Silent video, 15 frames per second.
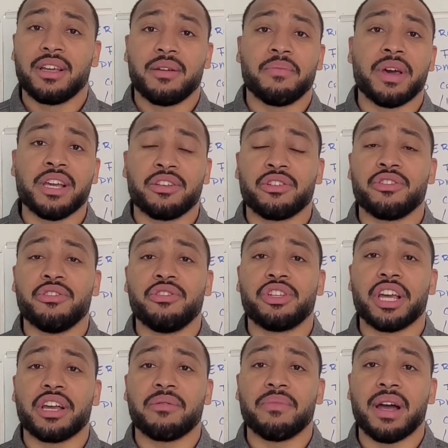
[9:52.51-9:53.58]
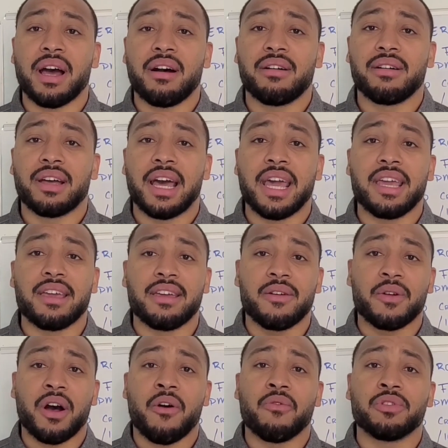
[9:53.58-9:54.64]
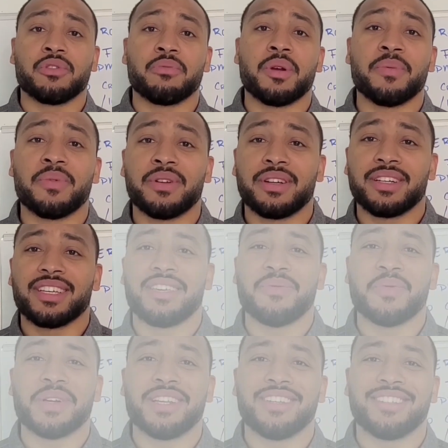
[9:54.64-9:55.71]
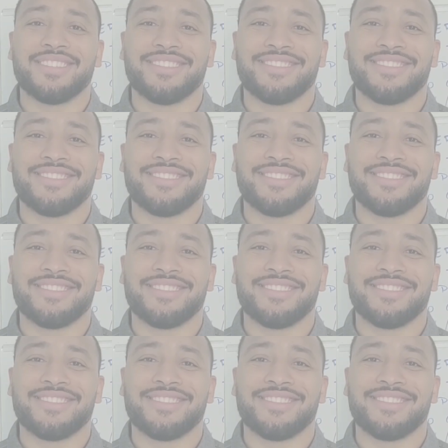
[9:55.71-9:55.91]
Make sure you check them out. Hey, and always remember, keep winning.